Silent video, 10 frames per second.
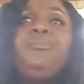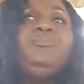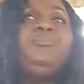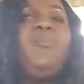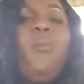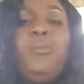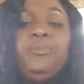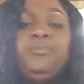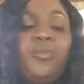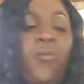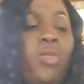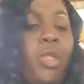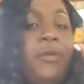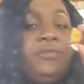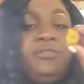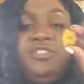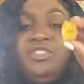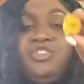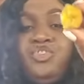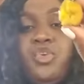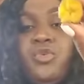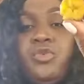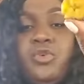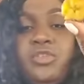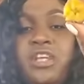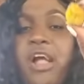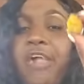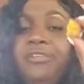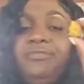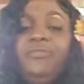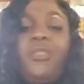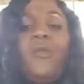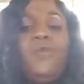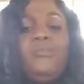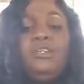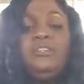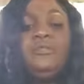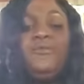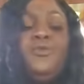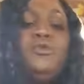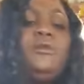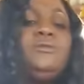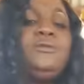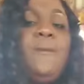Mm. This is so good, guys. Let me eat the food.